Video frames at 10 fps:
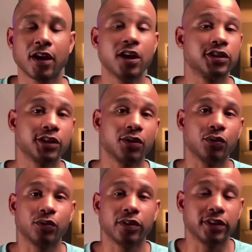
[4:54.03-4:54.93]
So,
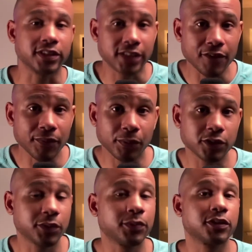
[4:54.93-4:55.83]
the 7
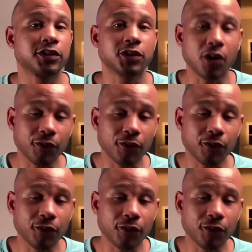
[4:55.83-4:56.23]
principles of software